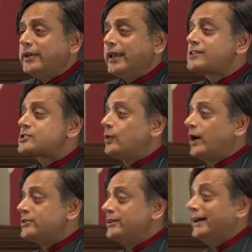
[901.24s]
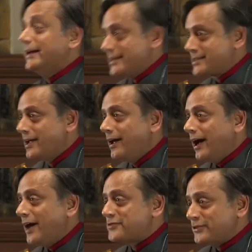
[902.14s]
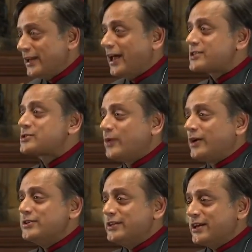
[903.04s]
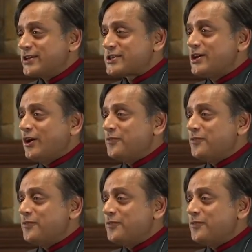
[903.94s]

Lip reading: the next 200 years after the last 200 years